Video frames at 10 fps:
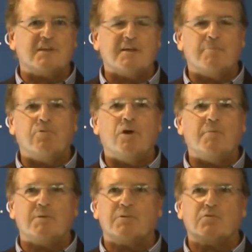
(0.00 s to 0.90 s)

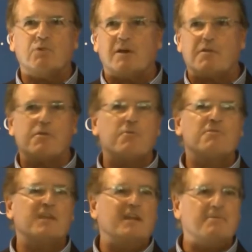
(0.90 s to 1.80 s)
Unemployment was
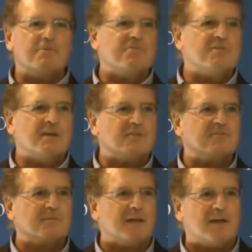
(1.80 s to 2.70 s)
13% or
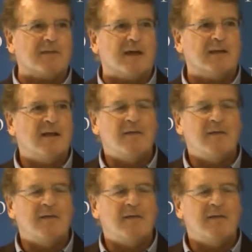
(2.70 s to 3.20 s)
something like that.